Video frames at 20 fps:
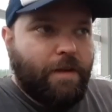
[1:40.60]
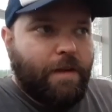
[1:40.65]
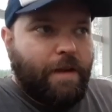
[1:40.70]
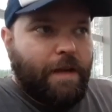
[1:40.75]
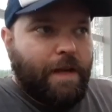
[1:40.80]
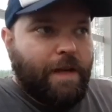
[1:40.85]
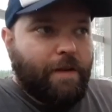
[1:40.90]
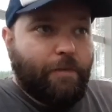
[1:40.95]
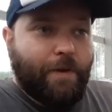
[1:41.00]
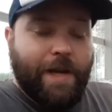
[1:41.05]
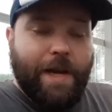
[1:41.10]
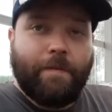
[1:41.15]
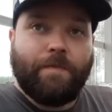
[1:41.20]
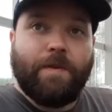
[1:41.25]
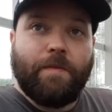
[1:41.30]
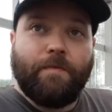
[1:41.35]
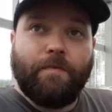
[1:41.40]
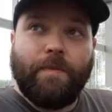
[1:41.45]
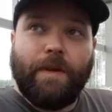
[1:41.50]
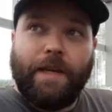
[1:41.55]
and we kept
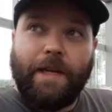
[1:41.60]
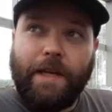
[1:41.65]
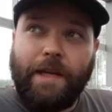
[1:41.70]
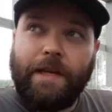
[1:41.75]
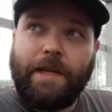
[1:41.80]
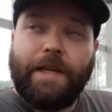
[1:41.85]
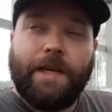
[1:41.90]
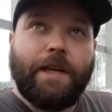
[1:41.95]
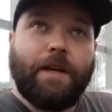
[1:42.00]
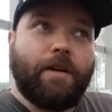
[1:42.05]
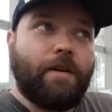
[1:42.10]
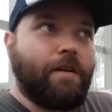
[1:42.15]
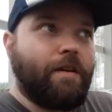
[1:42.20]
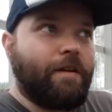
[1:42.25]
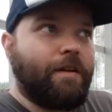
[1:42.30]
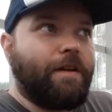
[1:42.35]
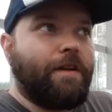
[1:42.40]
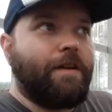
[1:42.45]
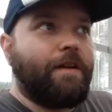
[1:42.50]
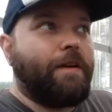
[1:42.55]
them in here
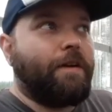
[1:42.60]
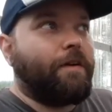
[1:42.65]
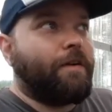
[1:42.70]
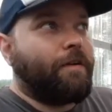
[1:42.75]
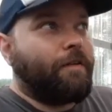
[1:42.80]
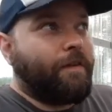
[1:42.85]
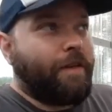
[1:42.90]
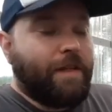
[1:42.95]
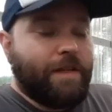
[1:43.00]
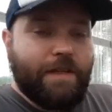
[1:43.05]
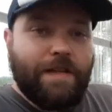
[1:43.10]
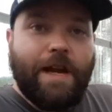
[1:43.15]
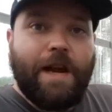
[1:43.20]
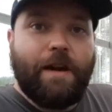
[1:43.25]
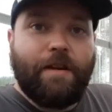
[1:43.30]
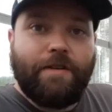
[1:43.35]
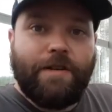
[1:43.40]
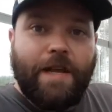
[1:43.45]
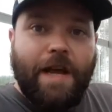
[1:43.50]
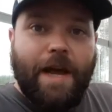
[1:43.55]
the
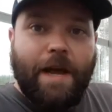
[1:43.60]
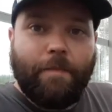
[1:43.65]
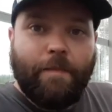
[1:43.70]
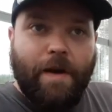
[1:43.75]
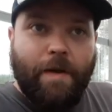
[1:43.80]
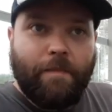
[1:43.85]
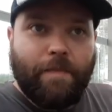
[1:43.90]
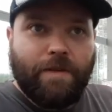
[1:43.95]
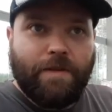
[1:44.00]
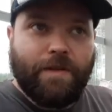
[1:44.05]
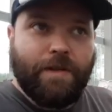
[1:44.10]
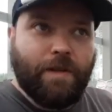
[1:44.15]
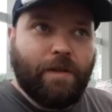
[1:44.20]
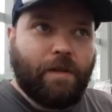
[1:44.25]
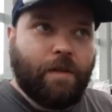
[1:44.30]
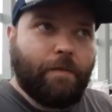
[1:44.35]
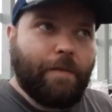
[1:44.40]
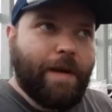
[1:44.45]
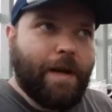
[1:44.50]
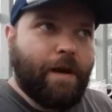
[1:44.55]
entire time up
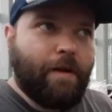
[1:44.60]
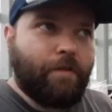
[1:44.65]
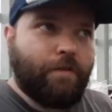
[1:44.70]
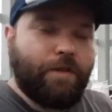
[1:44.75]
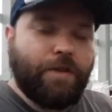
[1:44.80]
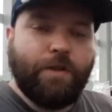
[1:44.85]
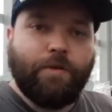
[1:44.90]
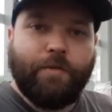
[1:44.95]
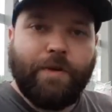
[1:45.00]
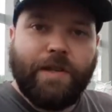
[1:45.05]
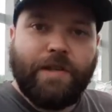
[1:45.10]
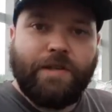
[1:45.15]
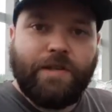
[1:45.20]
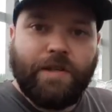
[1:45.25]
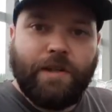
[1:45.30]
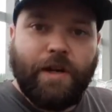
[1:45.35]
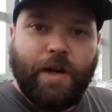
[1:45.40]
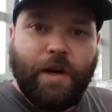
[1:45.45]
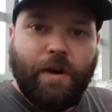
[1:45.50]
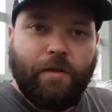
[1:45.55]
until about 2 weeks
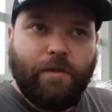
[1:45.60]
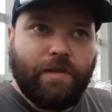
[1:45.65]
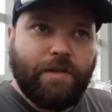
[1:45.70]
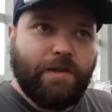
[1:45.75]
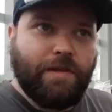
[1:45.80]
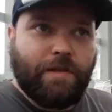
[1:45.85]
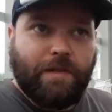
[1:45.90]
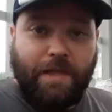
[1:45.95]
ago.